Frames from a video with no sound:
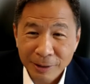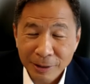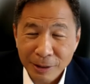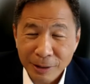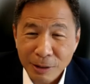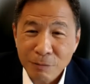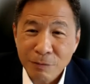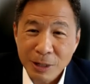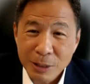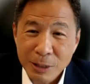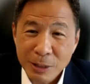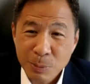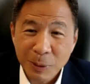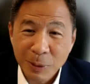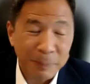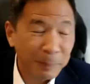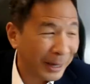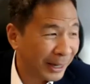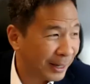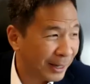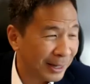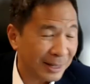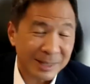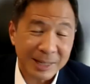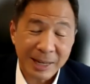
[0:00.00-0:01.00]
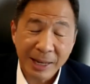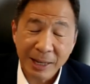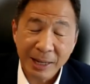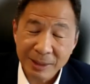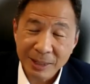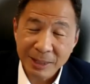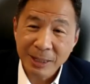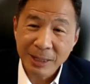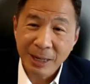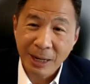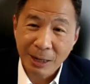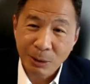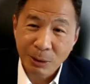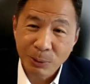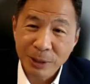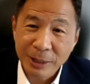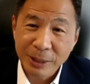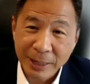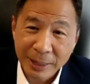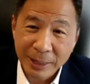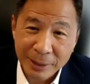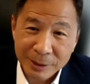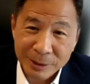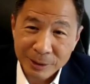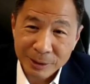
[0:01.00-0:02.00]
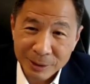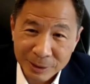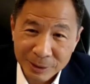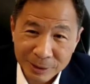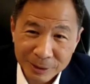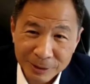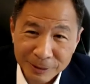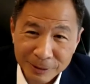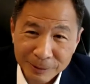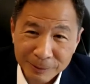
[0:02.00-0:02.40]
Investment banking is 18-hour days,